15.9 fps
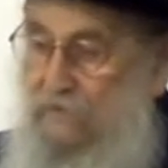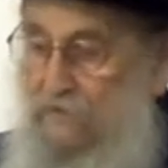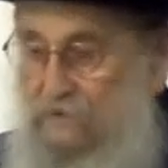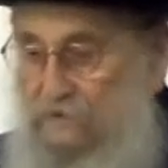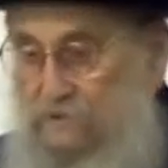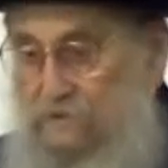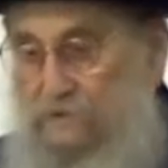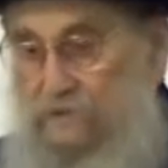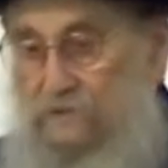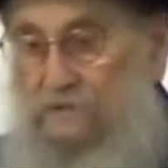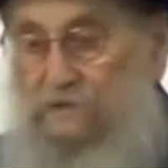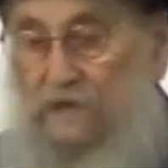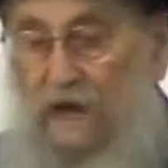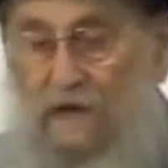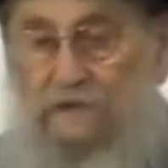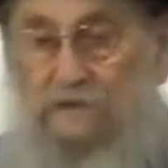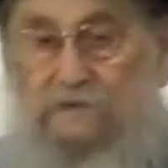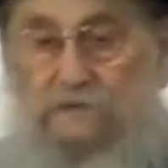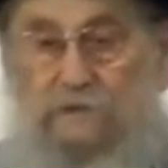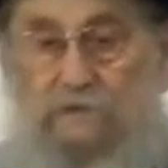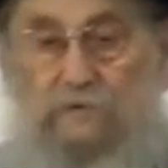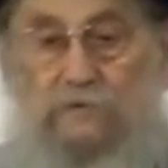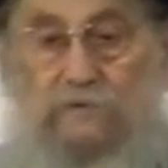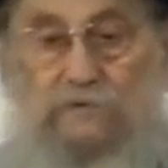person
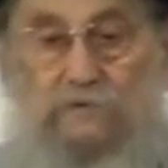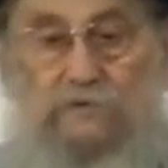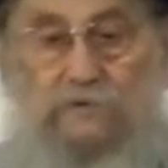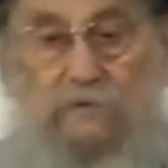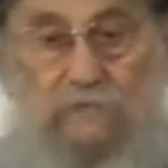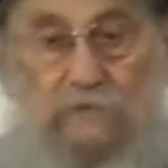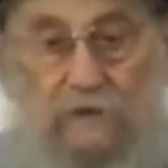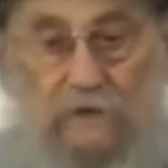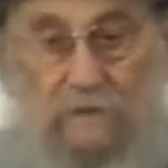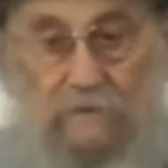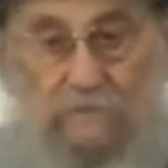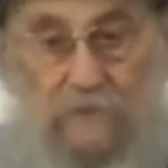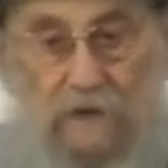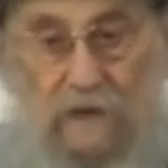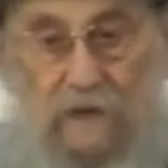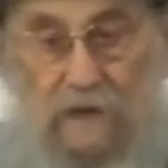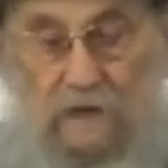decides to do Teshuva,